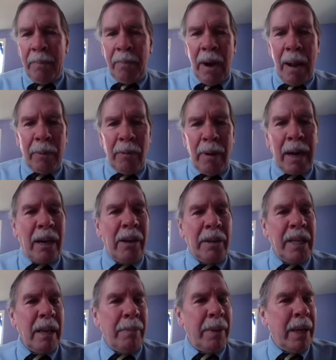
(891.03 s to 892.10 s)
improper
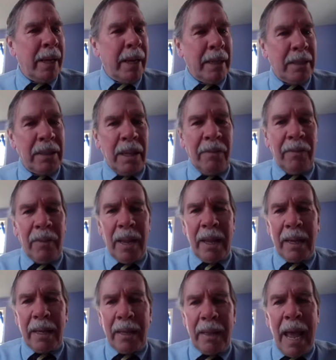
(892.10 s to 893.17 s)
record keeping and stuff
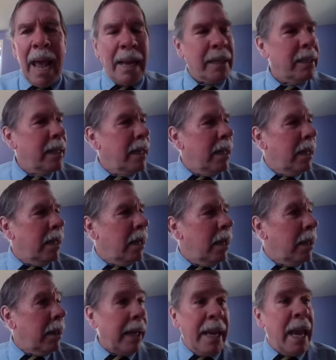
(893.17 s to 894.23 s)
like that.
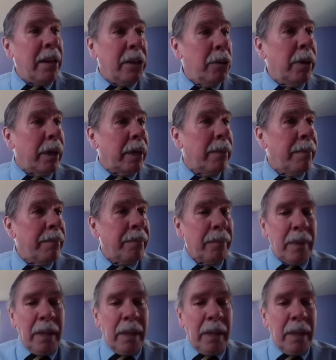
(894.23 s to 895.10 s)
They can't do it.